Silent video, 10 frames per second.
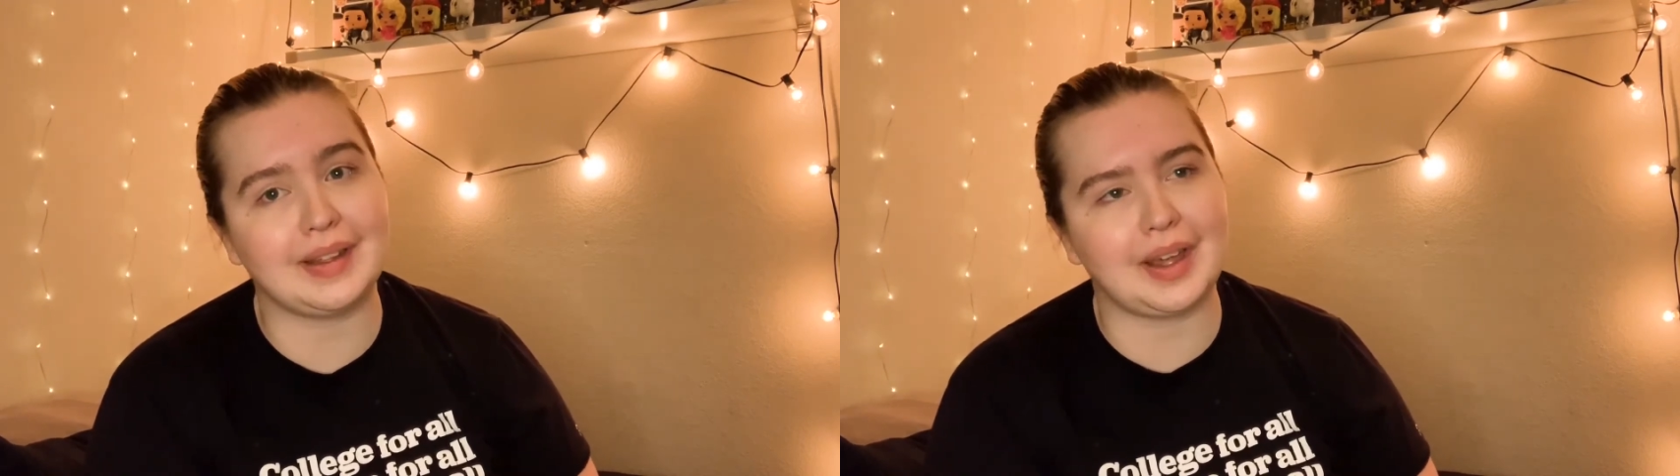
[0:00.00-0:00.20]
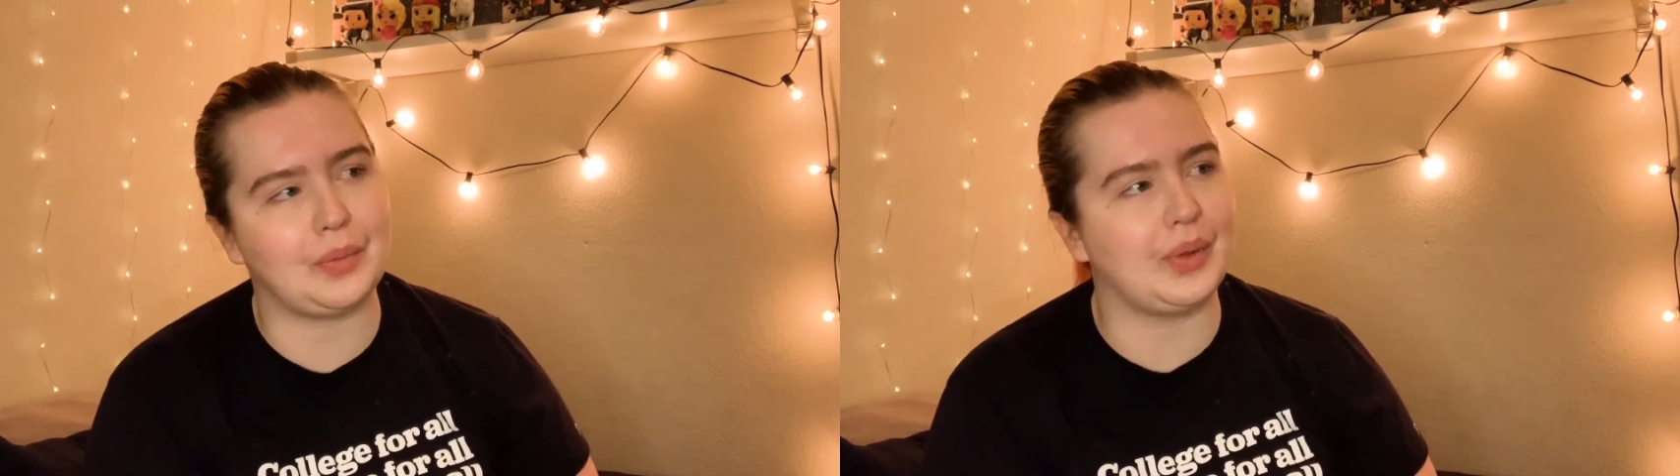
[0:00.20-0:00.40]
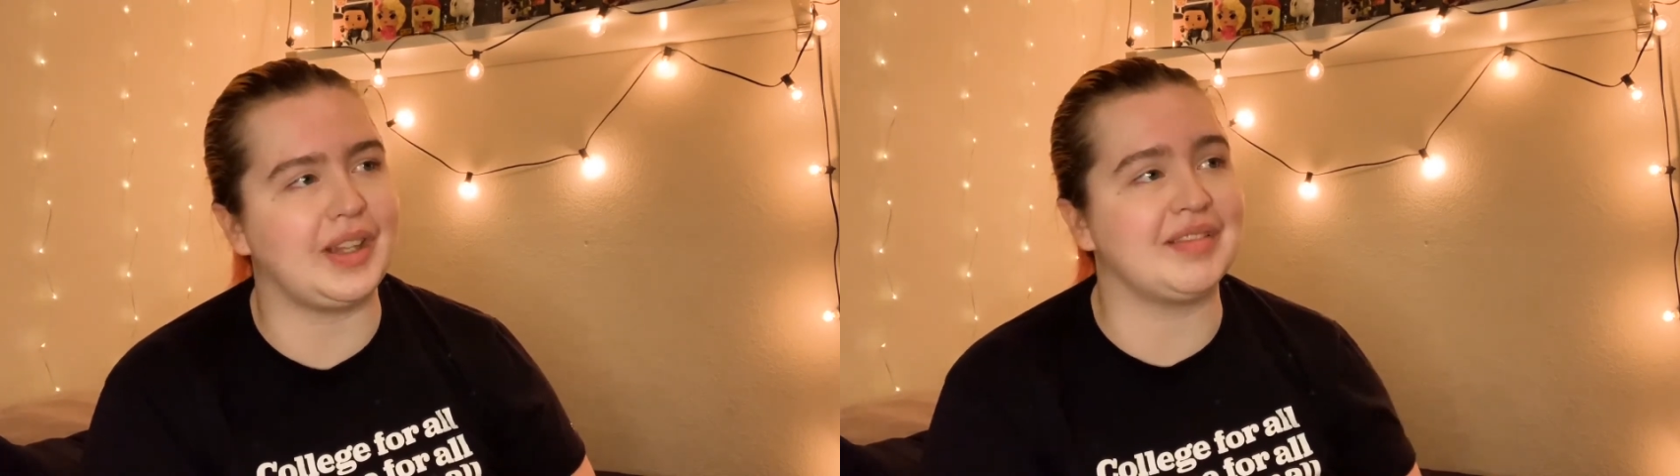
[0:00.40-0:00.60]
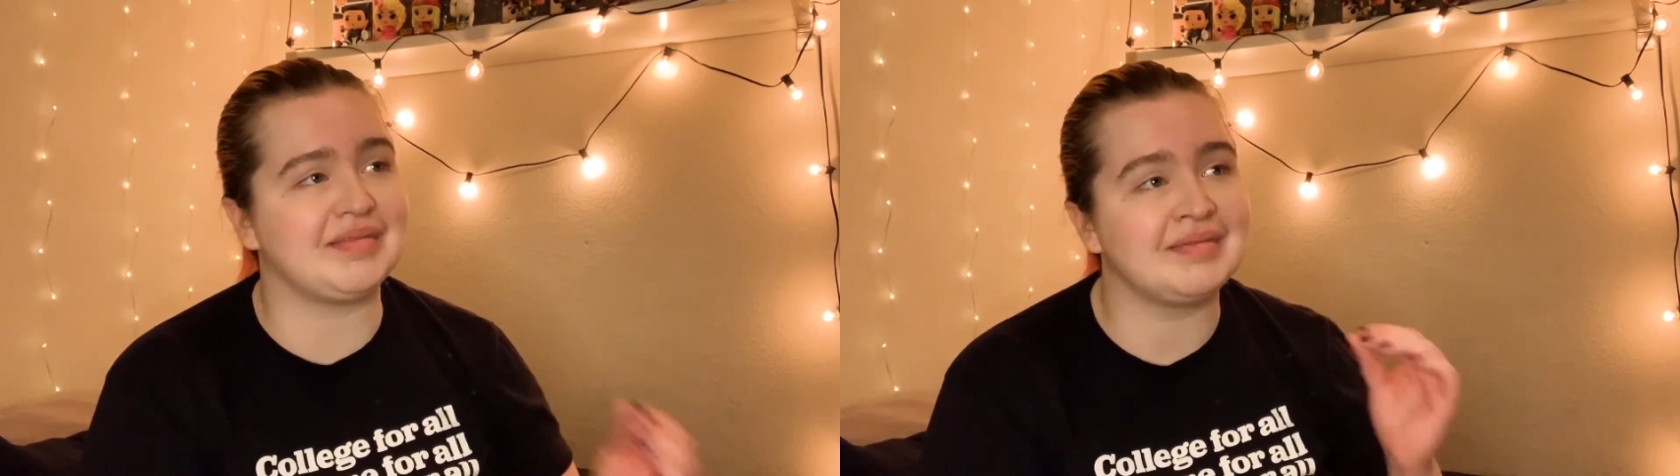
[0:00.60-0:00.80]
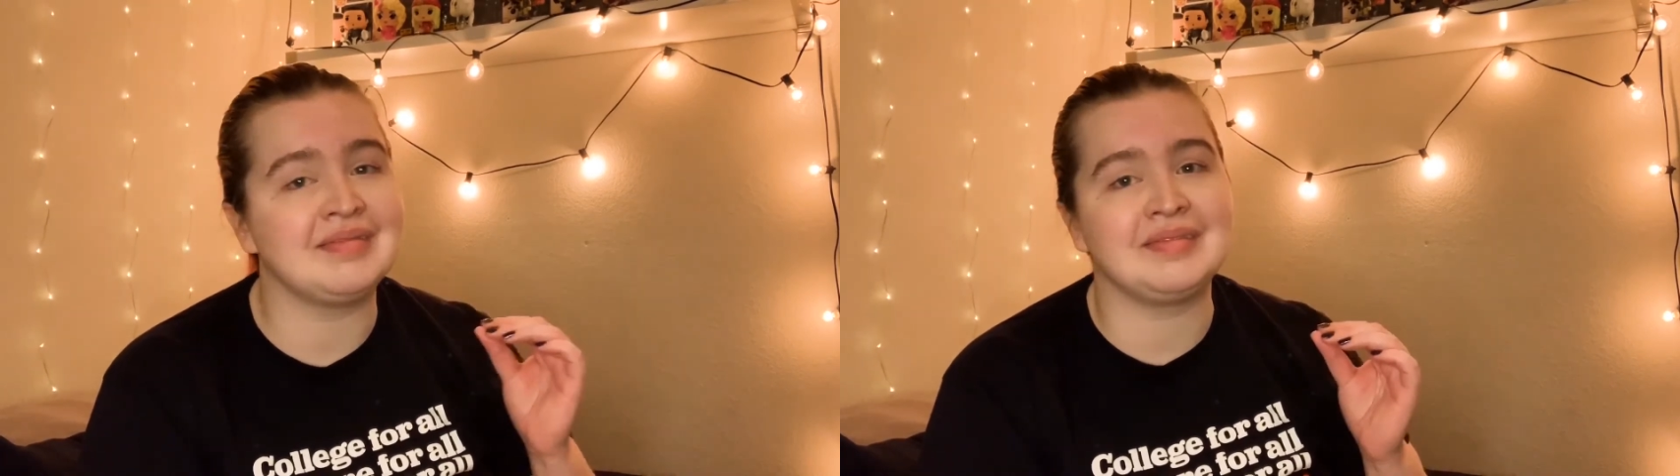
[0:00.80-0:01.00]
Can we
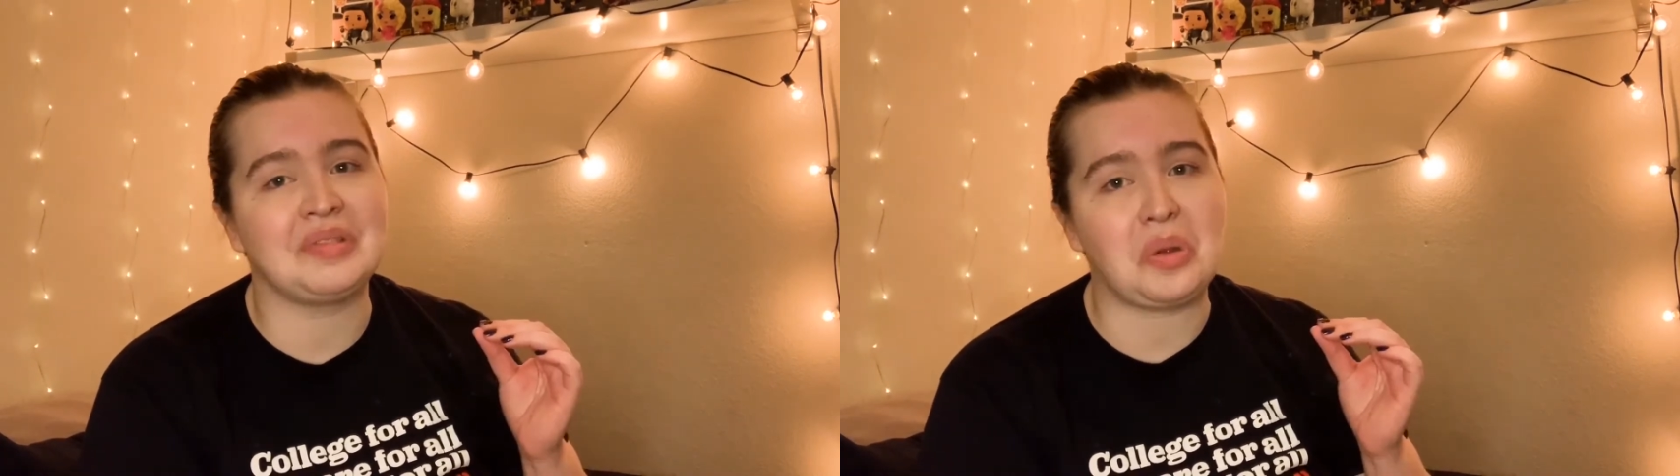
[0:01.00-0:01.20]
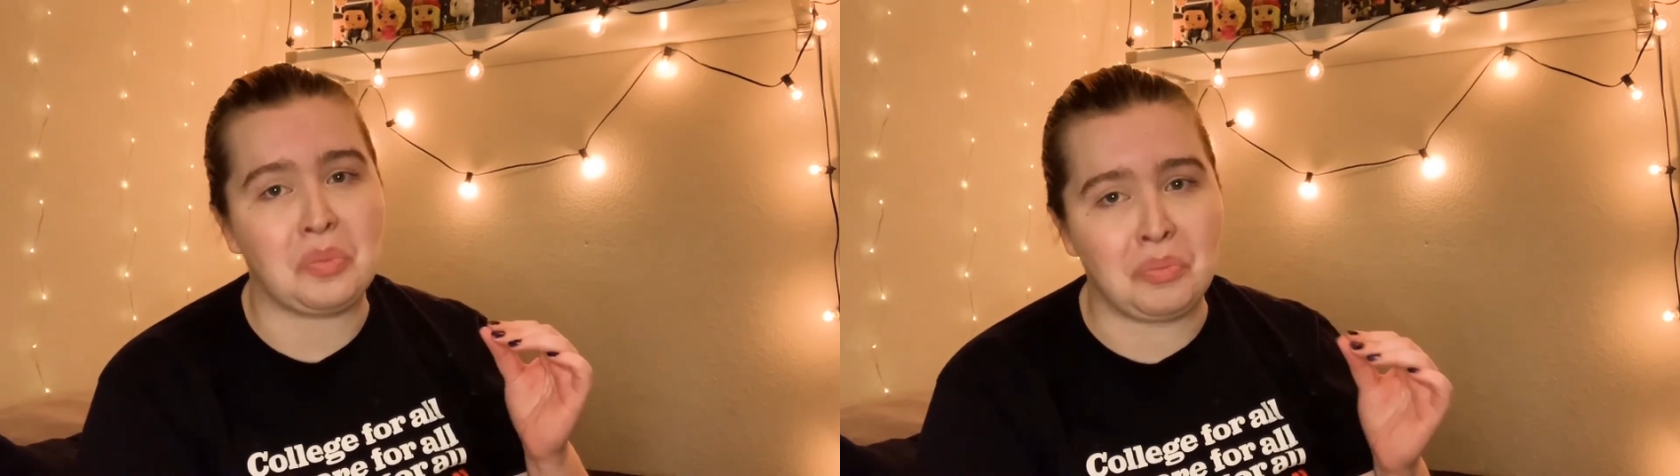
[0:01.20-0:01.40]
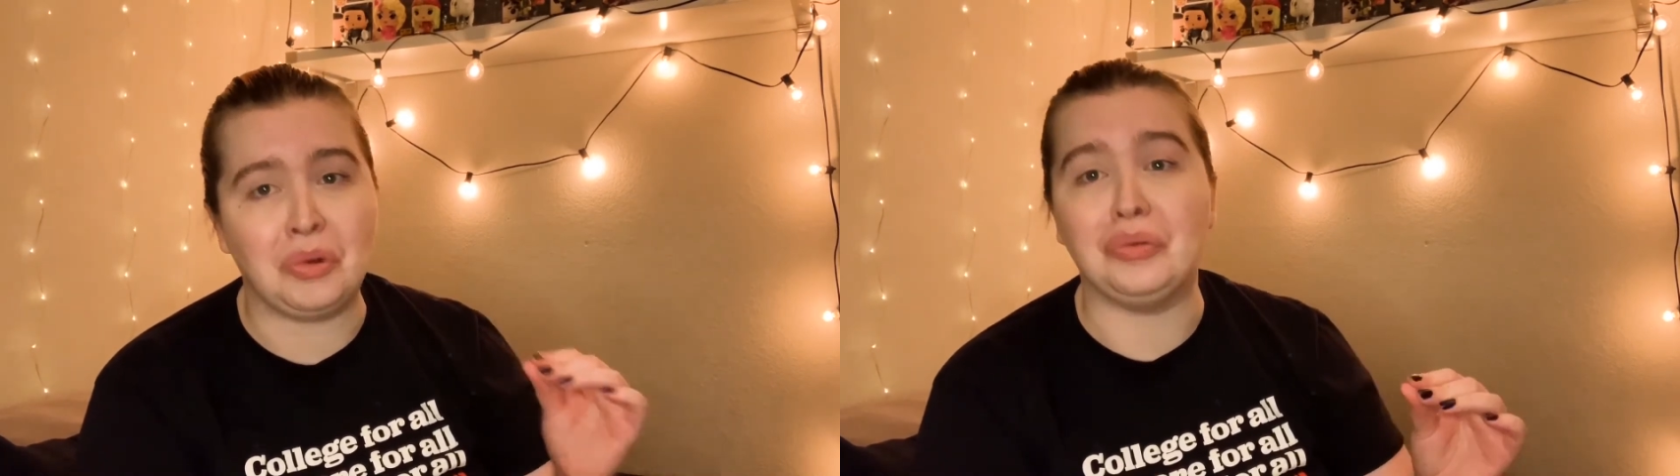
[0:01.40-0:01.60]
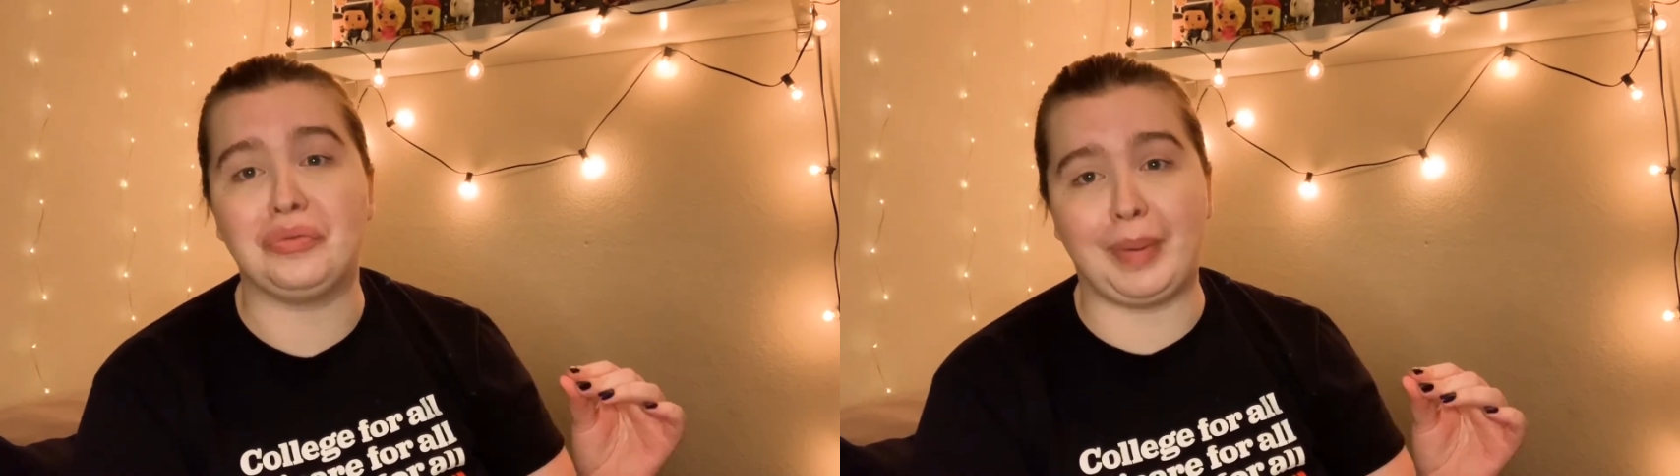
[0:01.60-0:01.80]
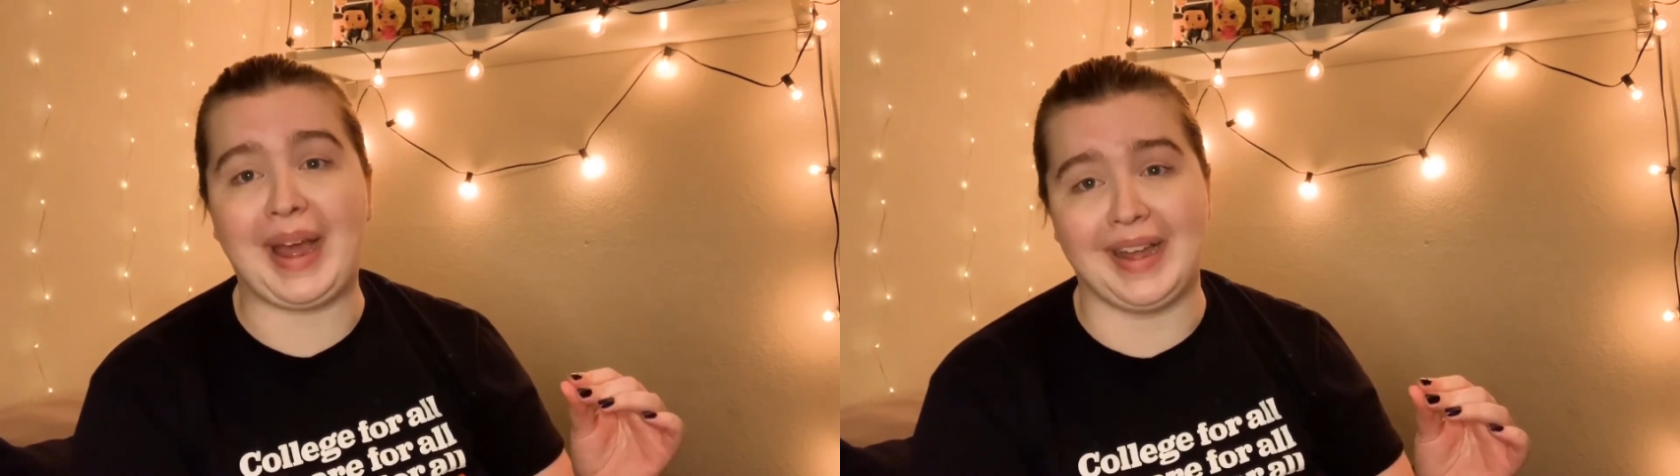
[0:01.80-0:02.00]

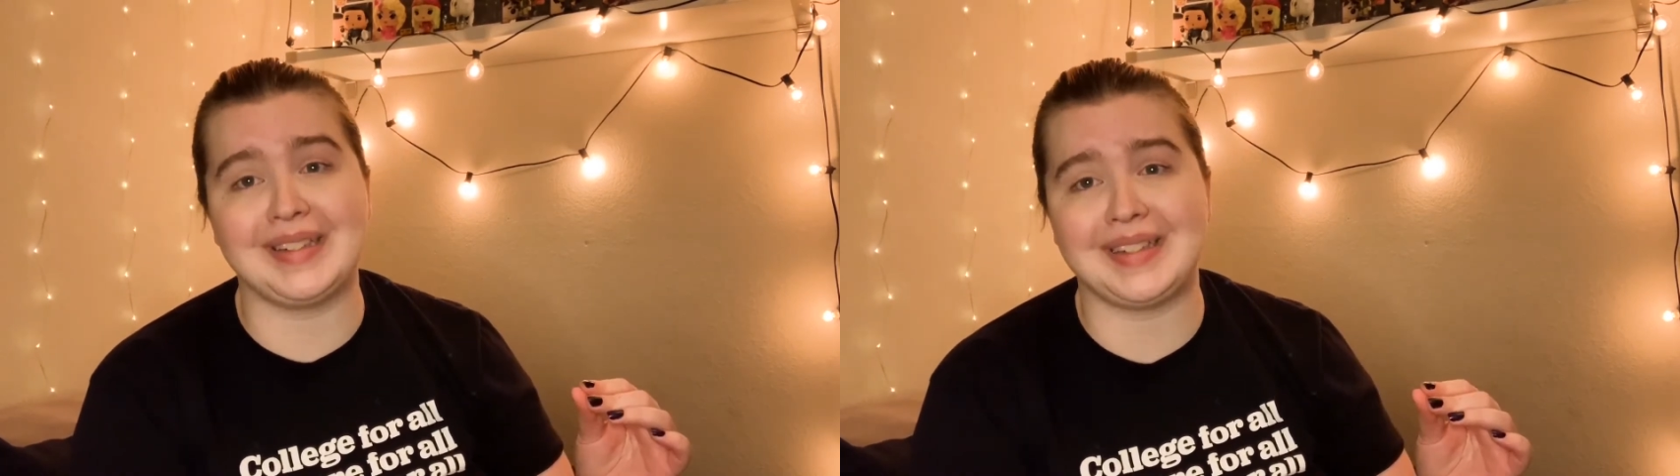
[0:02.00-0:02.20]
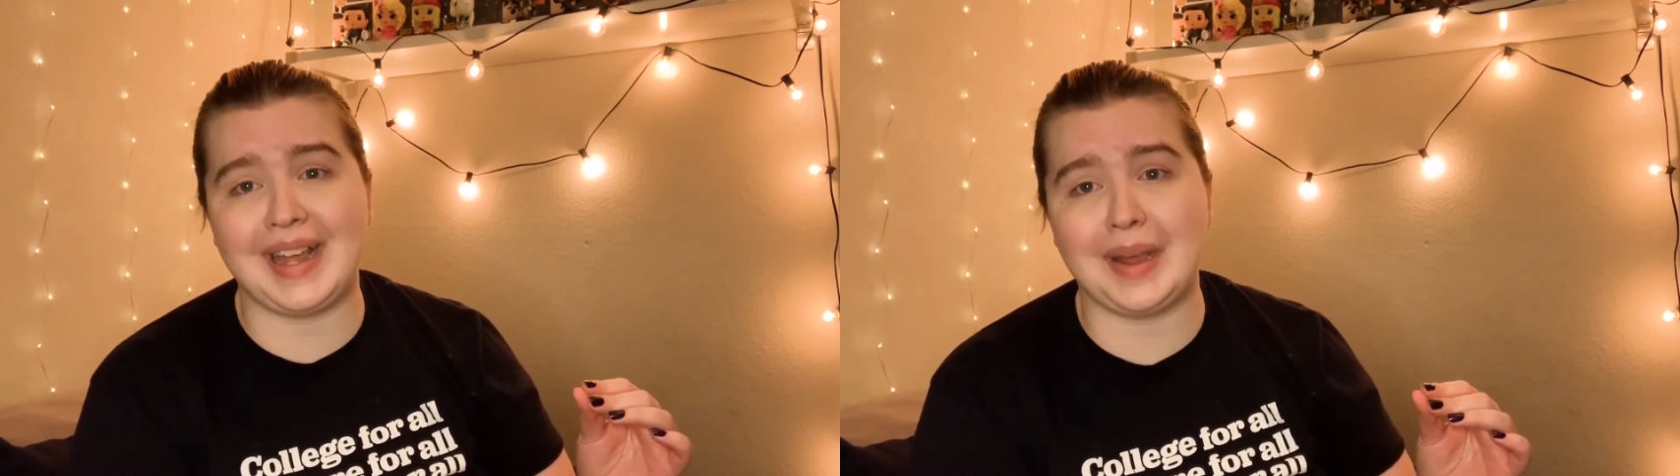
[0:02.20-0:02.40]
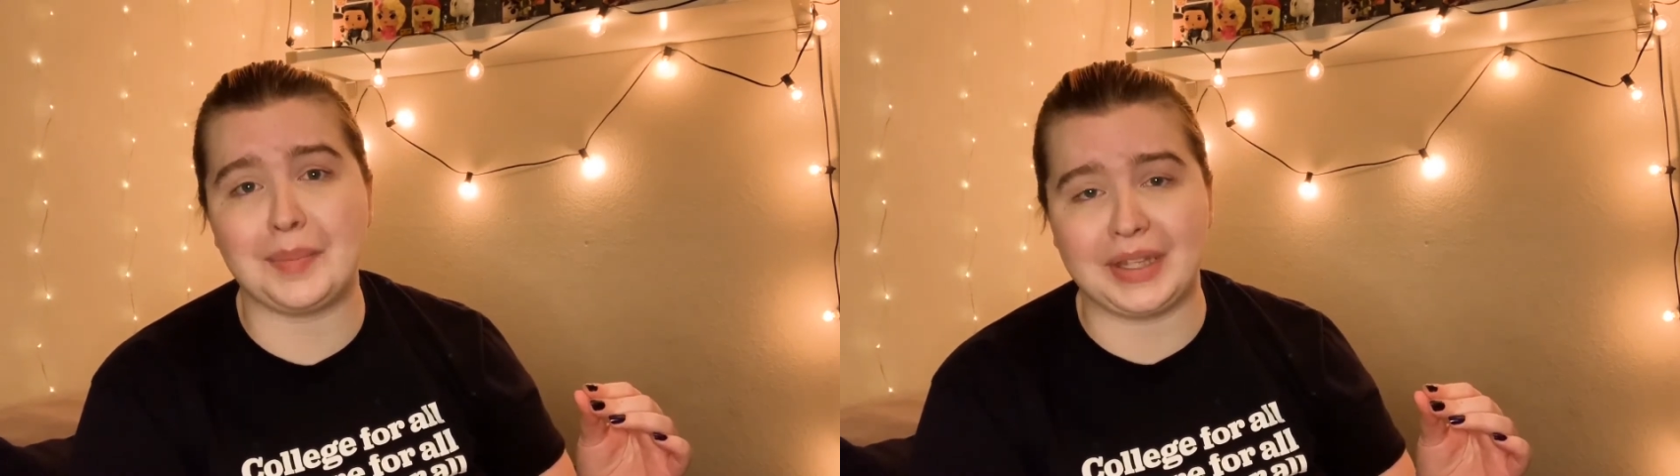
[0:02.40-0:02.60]
move past that,